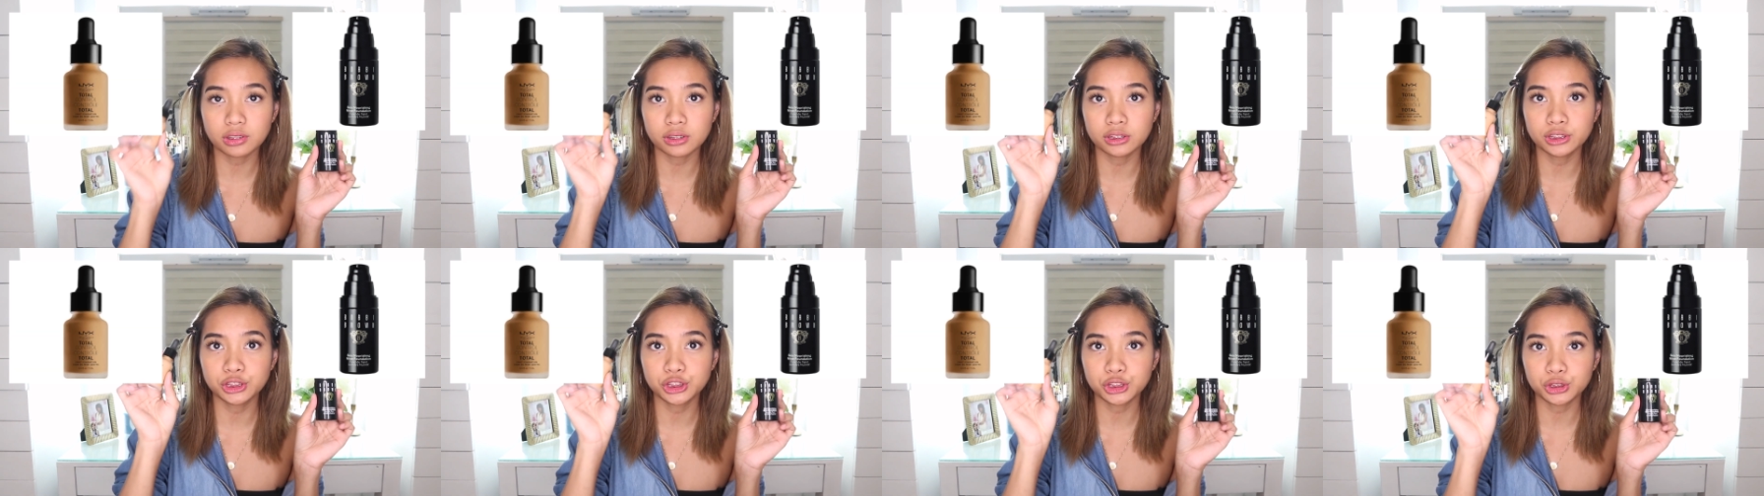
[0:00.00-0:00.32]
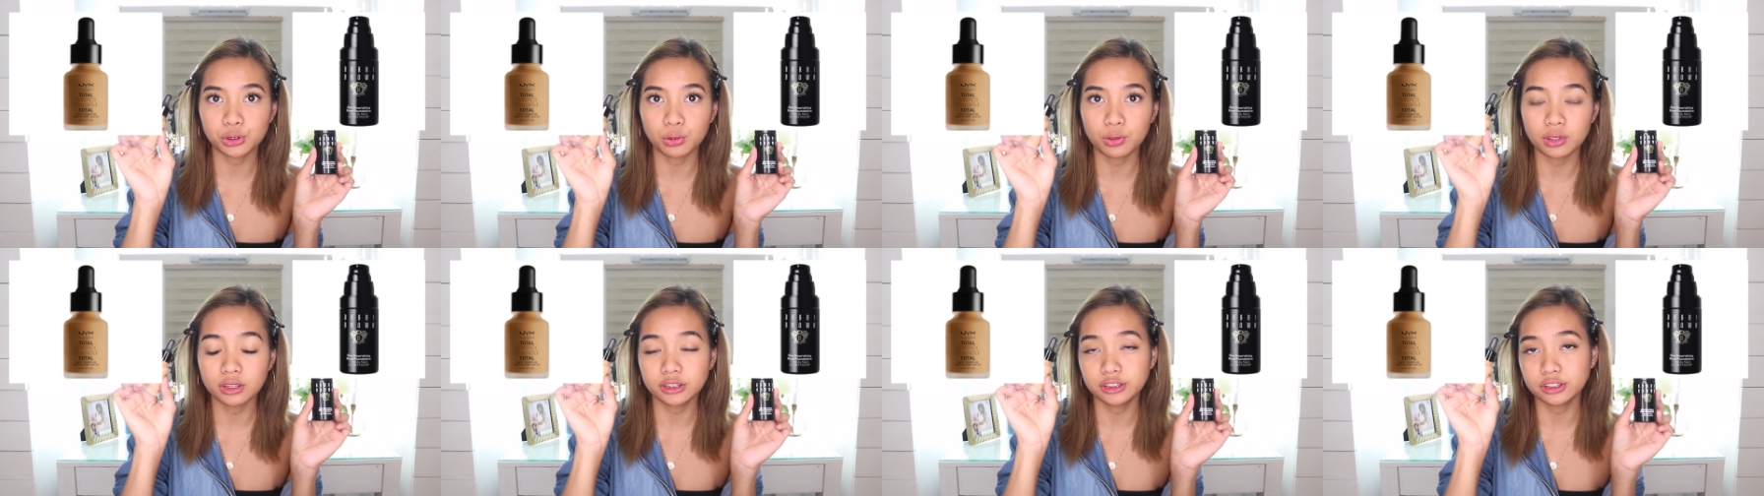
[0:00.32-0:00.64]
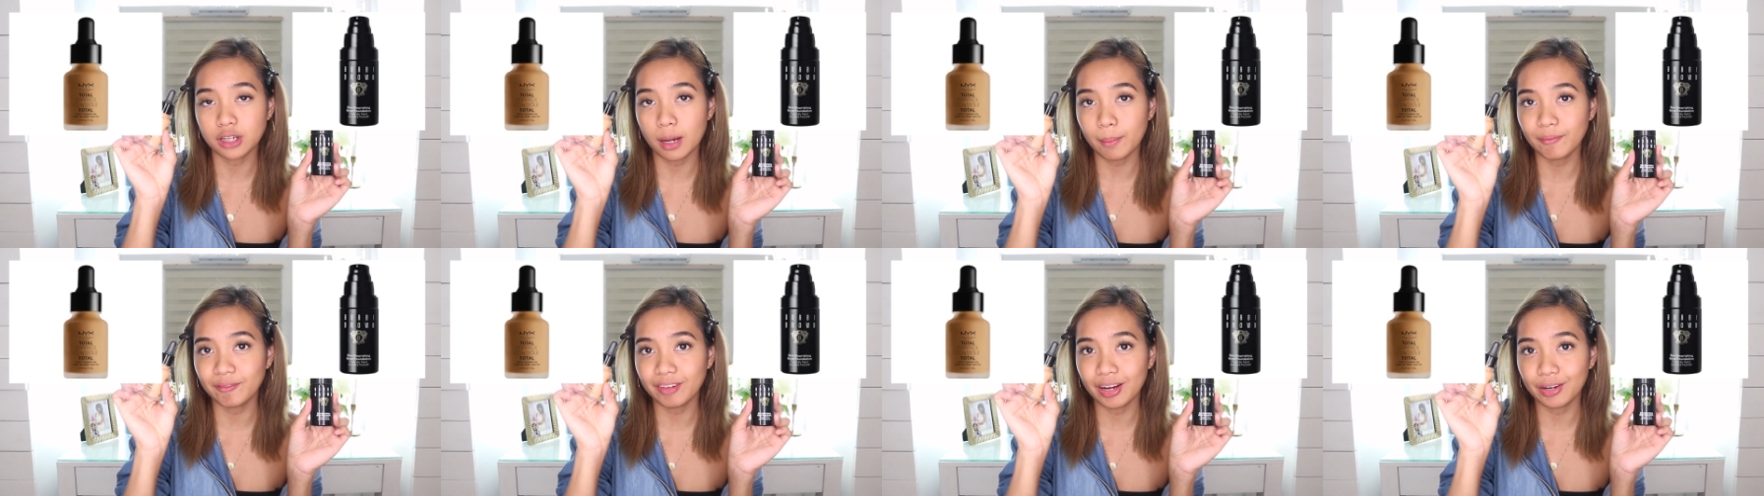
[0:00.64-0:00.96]
Control
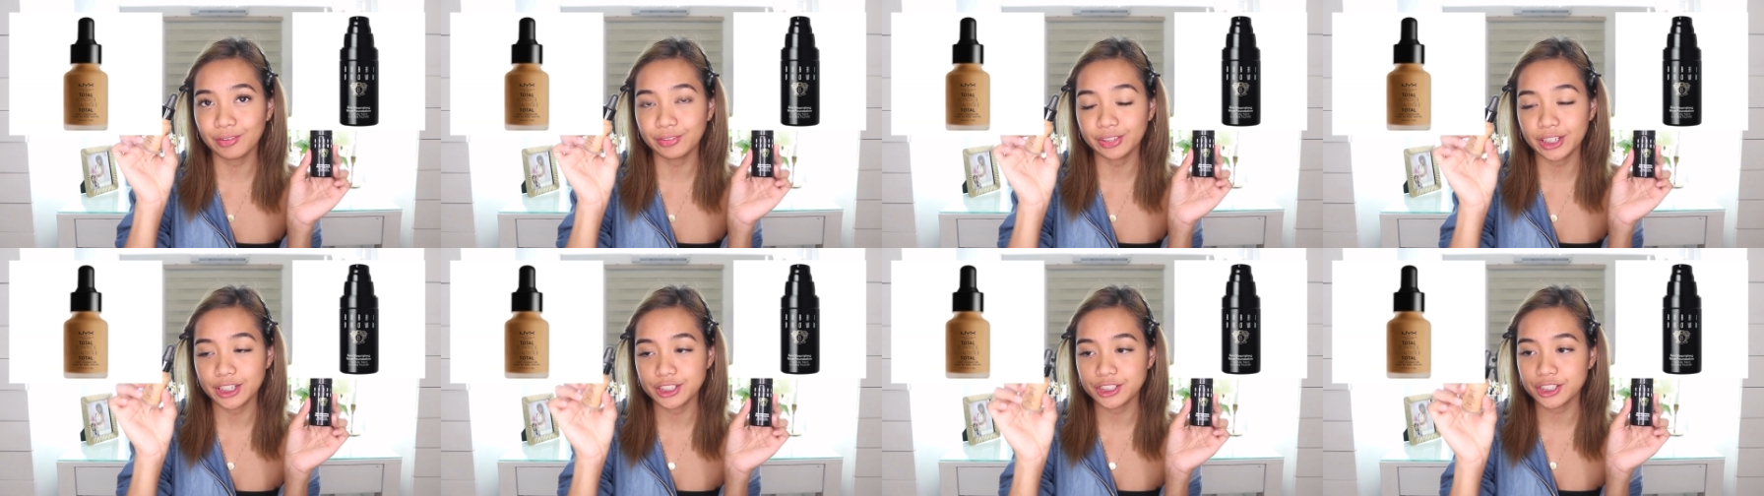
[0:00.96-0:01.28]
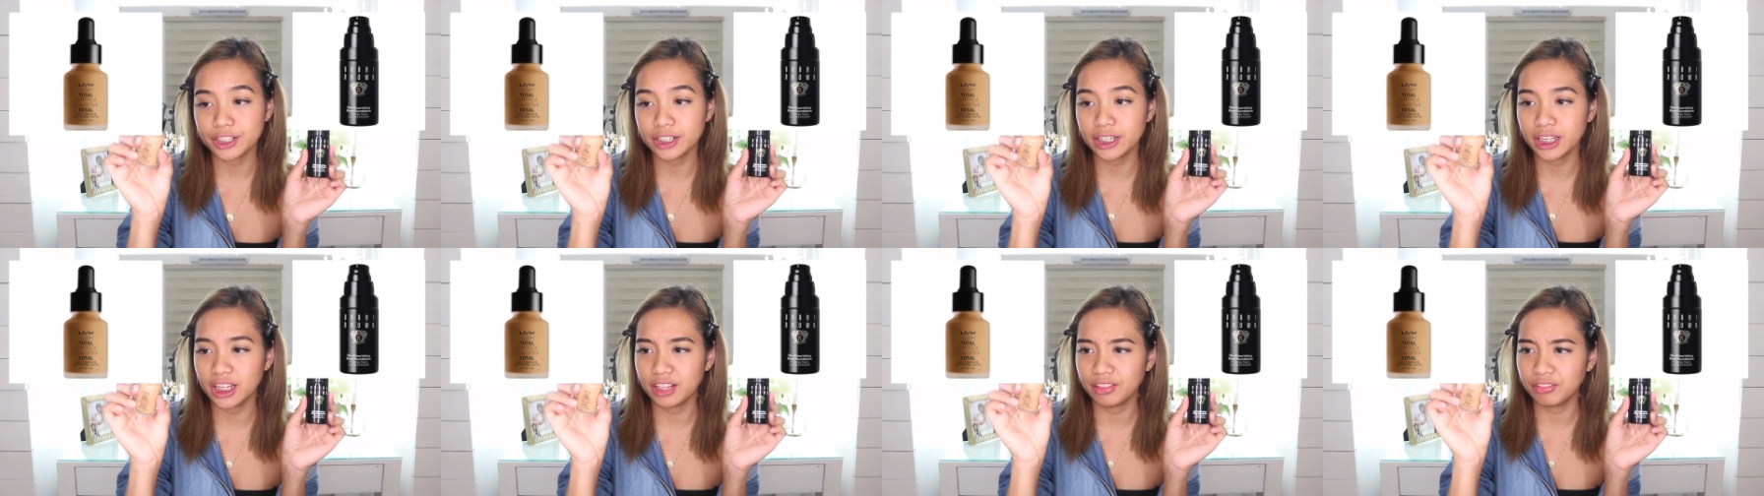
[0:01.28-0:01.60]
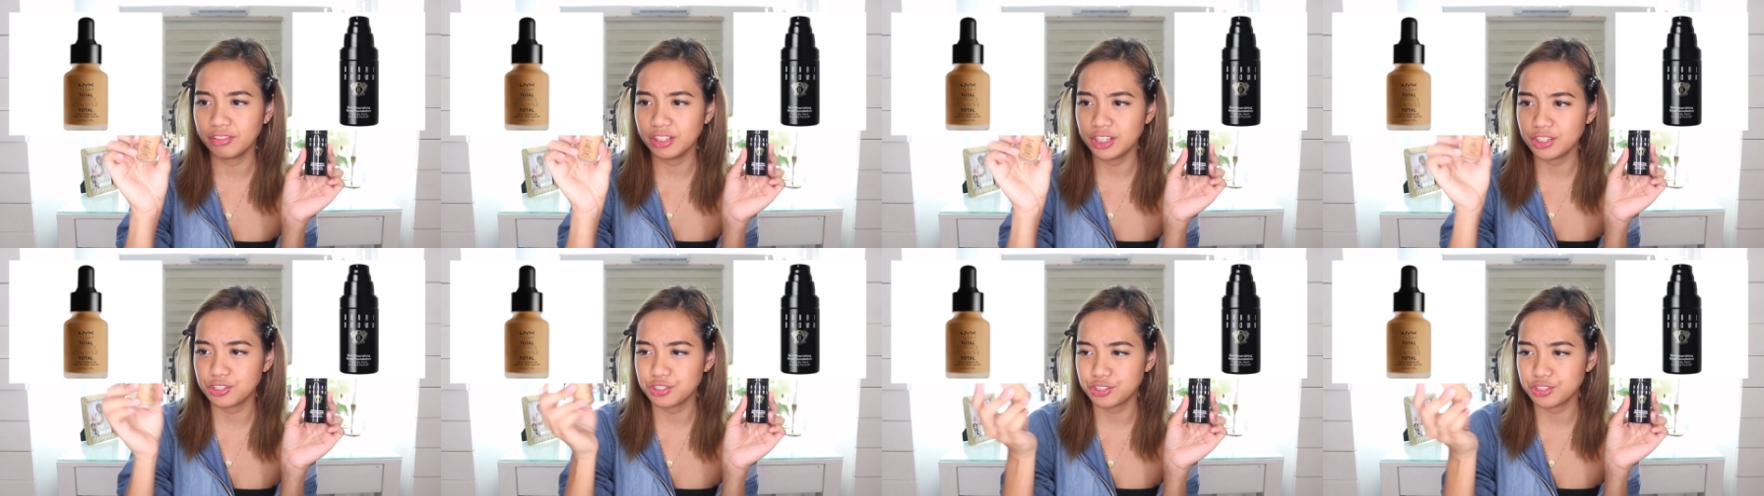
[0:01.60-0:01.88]
Drop Foundation in the